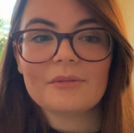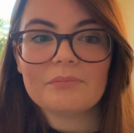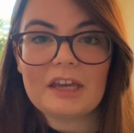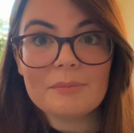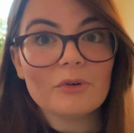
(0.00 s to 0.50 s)

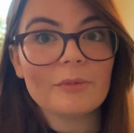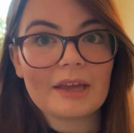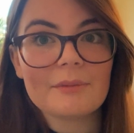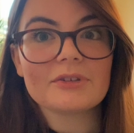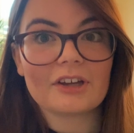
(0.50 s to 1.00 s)
people will be
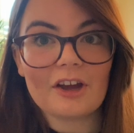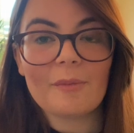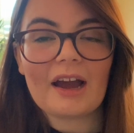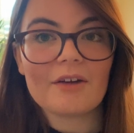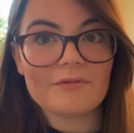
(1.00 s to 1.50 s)
able to go
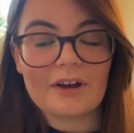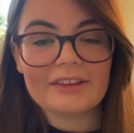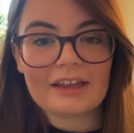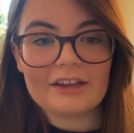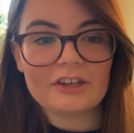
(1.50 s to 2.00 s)
back and
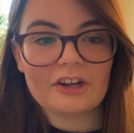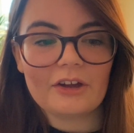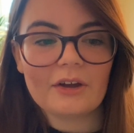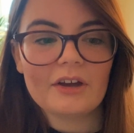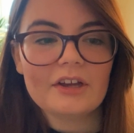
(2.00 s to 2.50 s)
find that, you know,